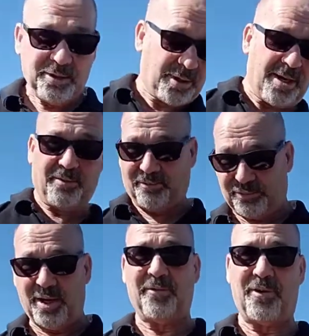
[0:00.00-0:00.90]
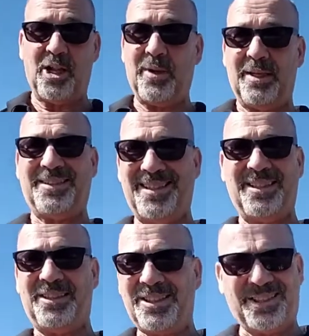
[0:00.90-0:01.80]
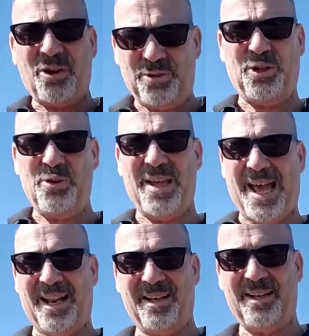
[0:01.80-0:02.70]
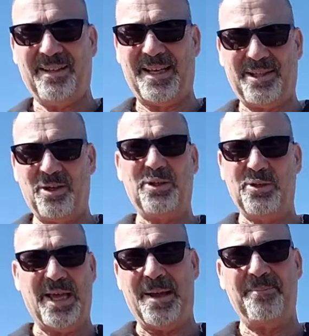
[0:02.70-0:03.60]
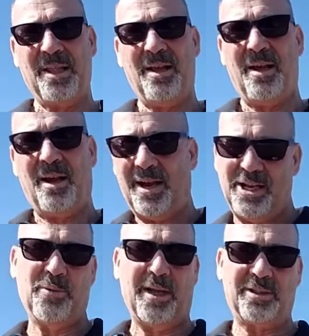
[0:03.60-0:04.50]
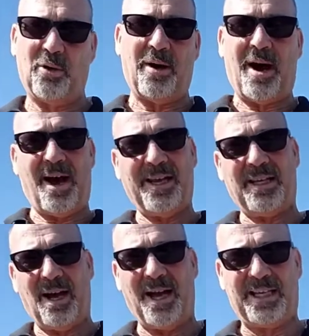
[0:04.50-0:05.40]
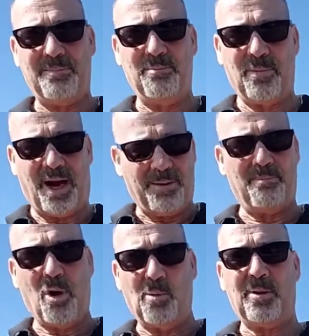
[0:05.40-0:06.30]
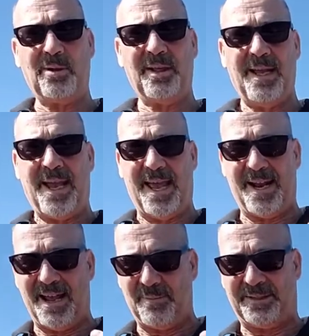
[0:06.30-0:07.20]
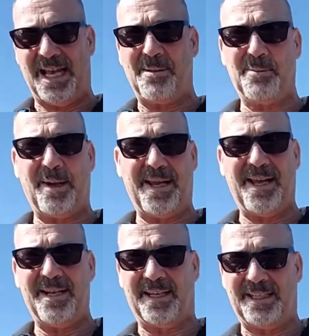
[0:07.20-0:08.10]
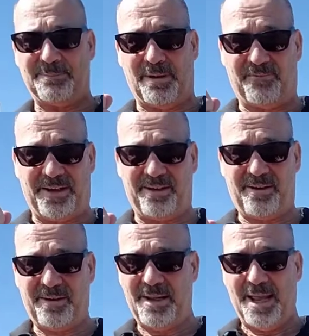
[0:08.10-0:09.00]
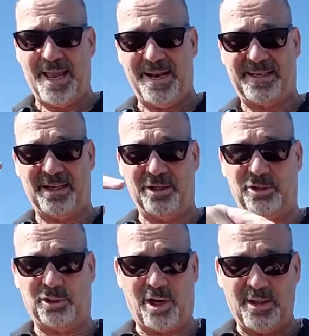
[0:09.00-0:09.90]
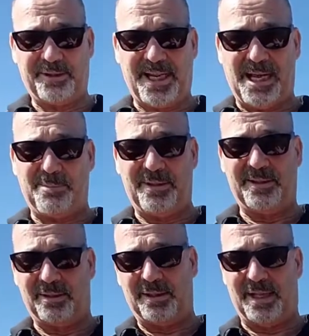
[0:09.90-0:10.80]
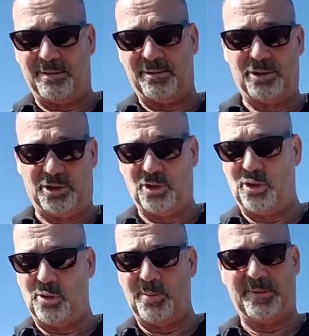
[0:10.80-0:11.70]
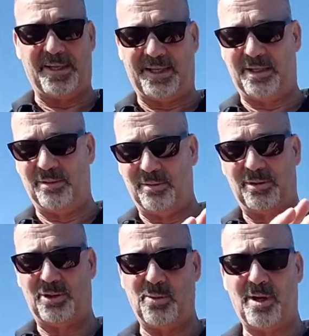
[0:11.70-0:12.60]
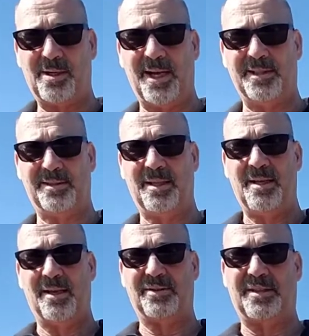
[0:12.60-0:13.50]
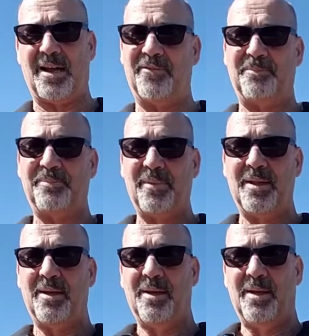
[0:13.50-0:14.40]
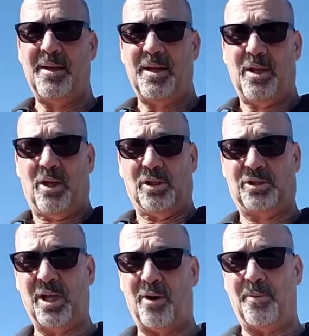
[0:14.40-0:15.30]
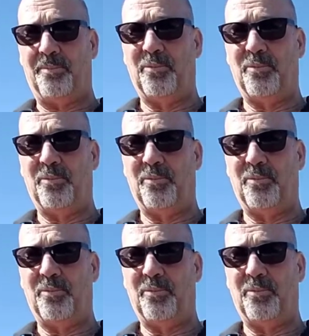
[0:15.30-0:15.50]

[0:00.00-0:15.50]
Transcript: trying to follow it. Just don't do that. Okay, don't do that. Anyway, so I'm mobile, and I have my tablet in my hand. I can take my finger and I can draw on the tablet and zoom, and I can do all kinds of stuff. So